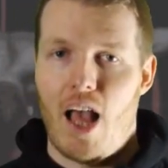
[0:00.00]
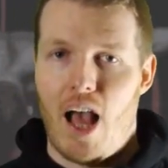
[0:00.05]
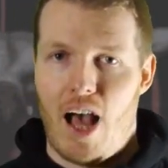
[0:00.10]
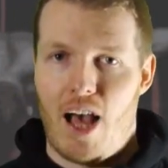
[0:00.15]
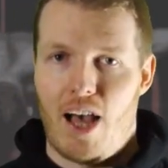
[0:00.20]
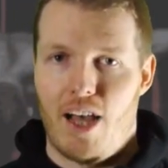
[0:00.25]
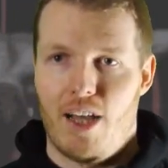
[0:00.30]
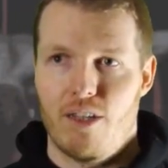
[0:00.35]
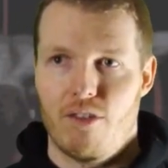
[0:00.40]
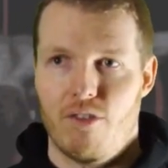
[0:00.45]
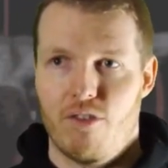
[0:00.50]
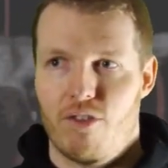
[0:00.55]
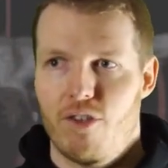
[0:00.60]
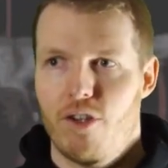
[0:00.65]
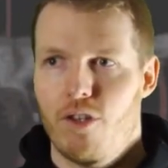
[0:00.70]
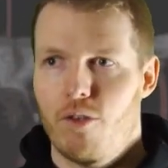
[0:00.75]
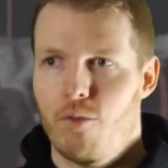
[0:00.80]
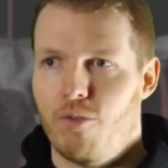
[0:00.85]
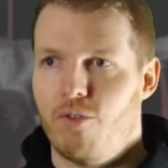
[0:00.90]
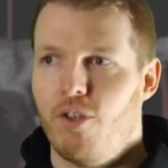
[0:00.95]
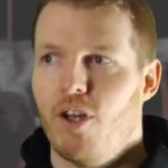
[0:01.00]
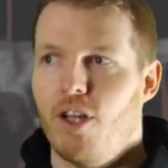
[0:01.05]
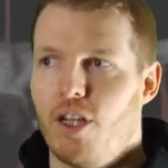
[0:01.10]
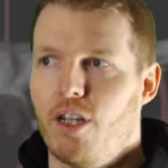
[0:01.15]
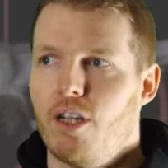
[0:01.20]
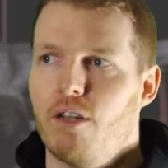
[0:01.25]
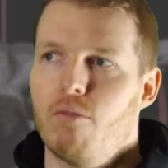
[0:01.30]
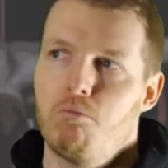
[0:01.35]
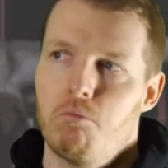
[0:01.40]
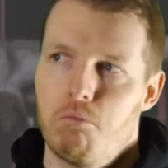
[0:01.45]
and now that we've done
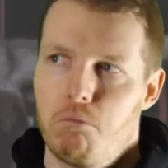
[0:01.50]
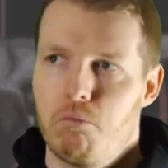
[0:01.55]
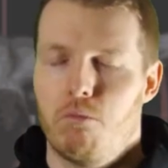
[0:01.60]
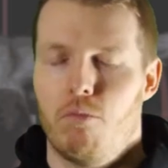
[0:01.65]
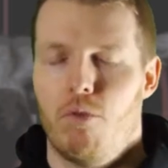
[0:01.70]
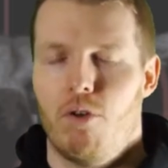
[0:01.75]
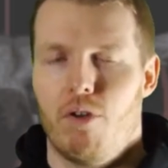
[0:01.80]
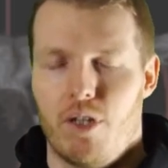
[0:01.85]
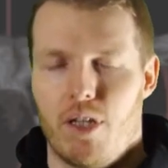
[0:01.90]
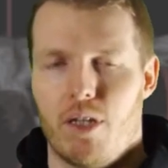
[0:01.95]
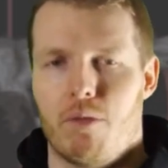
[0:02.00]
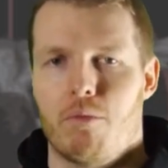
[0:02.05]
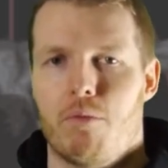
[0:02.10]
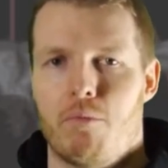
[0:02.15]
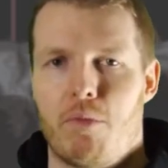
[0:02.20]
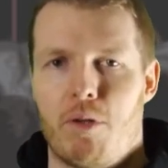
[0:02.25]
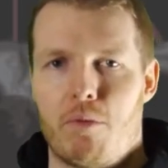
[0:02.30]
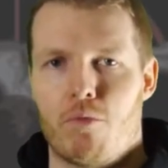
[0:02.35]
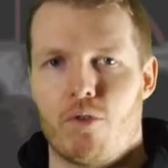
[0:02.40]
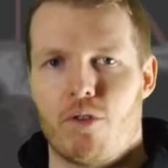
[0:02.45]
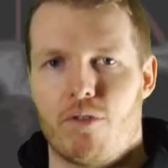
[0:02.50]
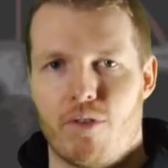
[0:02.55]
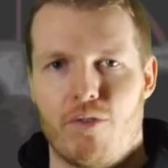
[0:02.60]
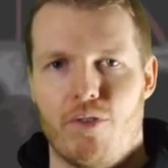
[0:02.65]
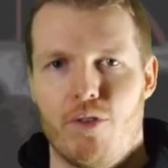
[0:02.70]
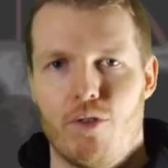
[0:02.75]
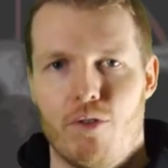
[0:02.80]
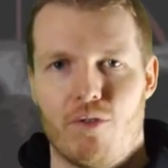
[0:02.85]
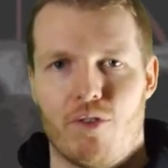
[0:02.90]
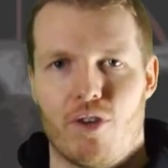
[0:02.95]
it, we're getting a bit more of a
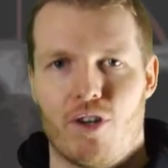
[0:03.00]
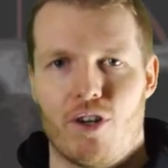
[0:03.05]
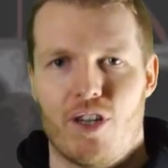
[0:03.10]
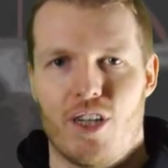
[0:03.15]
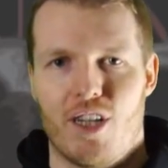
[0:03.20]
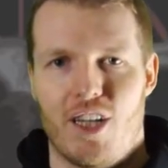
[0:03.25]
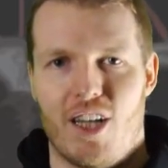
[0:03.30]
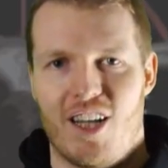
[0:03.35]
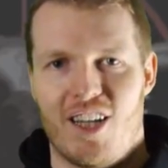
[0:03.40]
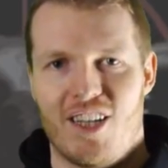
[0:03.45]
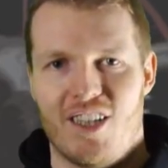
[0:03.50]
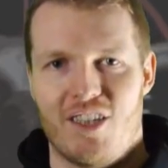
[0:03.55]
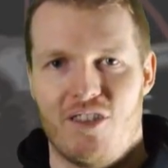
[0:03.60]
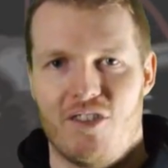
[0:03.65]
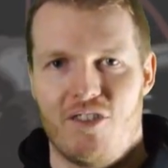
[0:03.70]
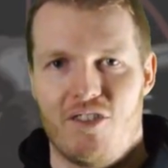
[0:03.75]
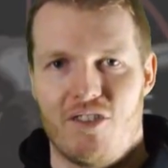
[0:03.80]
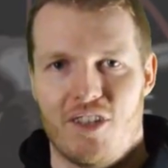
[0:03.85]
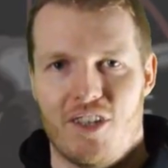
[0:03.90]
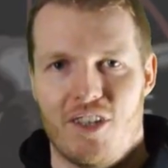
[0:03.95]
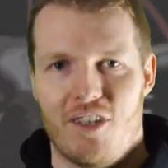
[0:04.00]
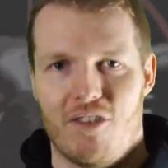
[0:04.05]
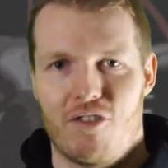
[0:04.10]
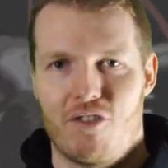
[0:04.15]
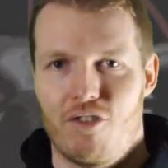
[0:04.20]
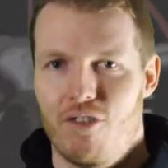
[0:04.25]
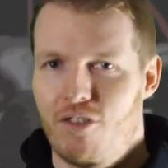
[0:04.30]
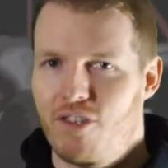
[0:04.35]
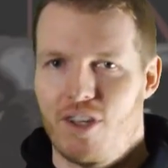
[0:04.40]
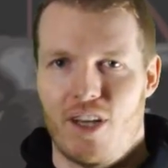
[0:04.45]
feel for it, and it's
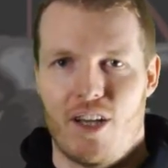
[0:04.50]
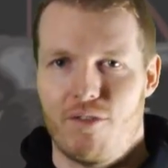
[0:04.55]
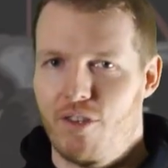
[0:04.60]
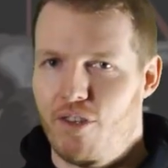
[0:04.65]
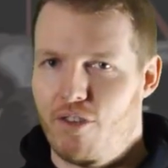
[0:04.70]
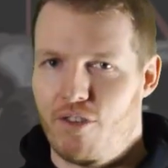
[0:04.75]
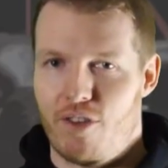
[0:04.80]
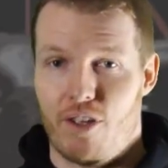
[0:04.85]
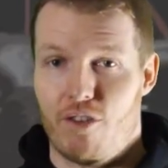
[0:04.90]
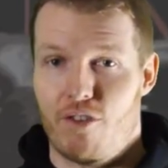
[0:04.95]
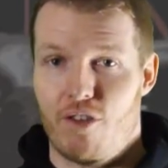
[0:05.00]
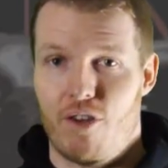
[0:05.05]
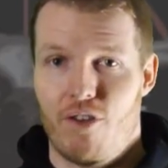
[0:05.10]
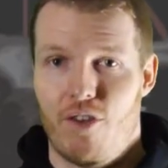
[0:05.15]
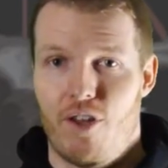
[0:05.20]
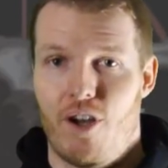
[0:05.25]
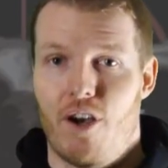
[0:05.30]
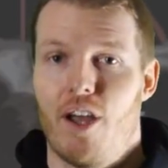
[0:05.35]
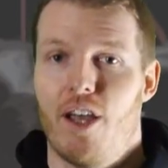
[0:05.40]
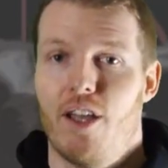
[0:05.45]
good to have these things out there.